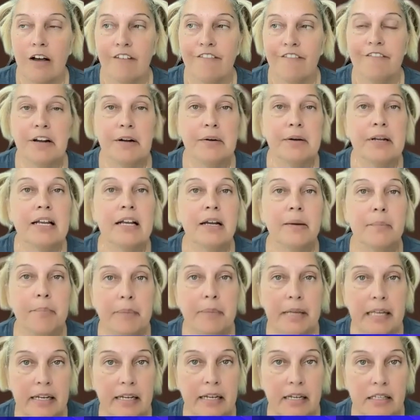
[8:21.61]
very
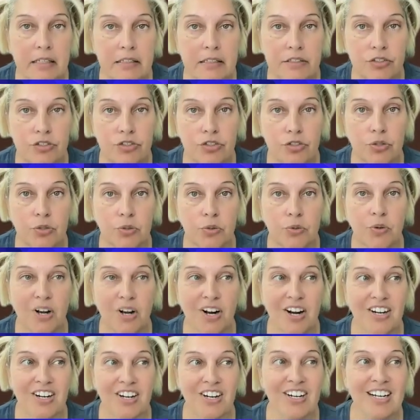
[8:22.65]
committed to
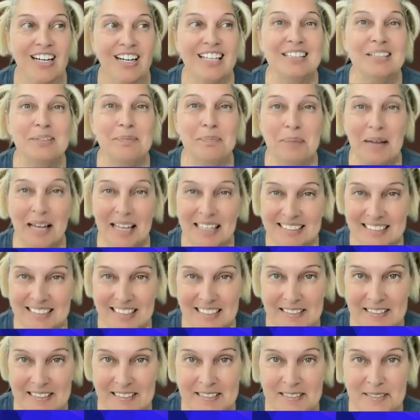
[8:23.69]
her
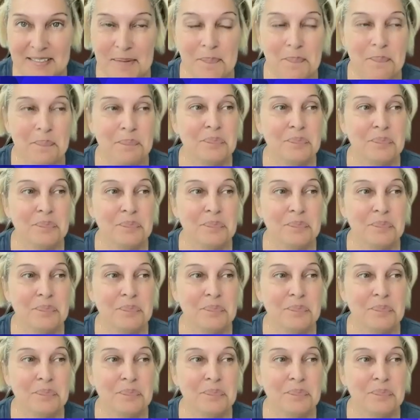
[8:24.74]
independence,